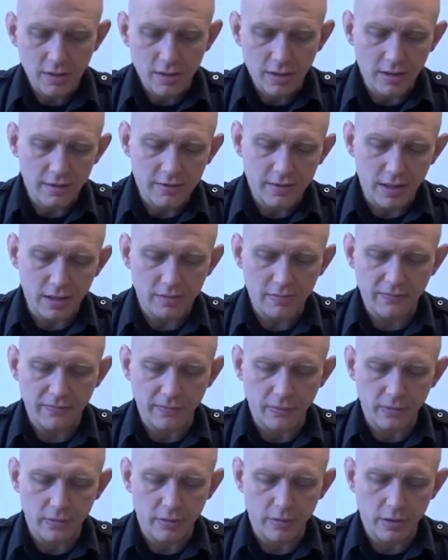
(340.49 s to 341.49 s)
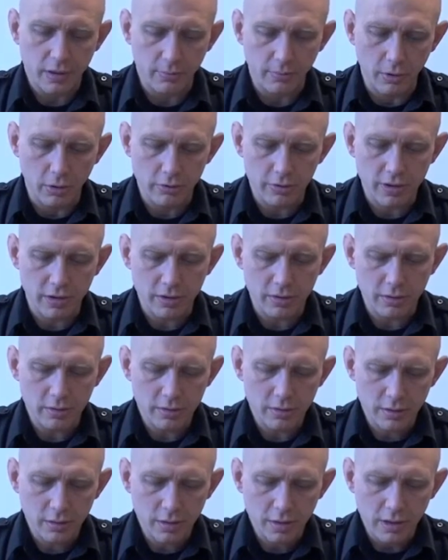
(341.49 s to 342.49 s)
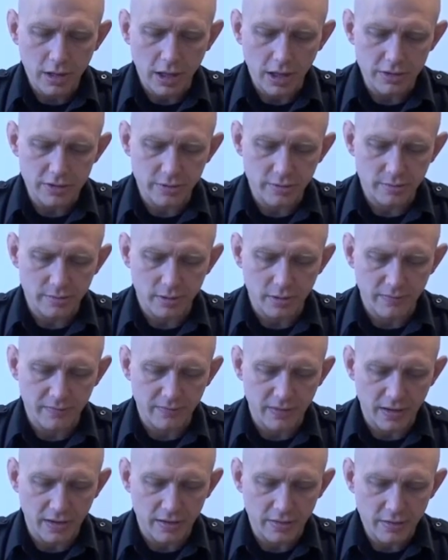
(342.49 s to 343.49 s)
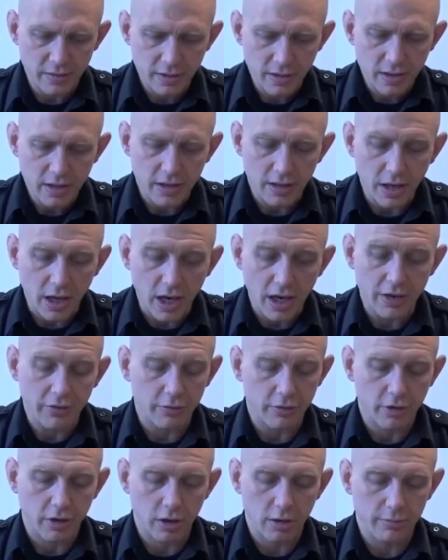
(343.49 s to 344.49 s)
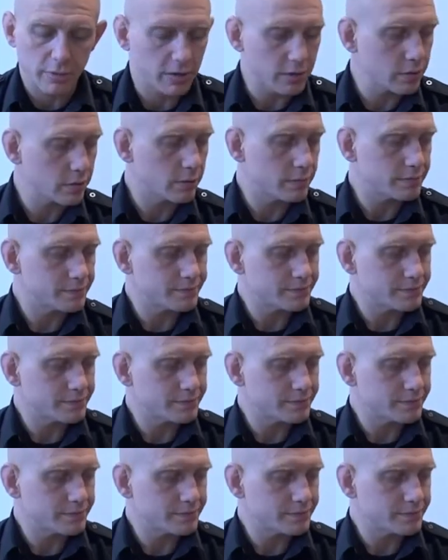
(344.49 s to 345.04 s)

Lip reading: It tests for ammonia, hydrogen sulfide, and hydrocarbons.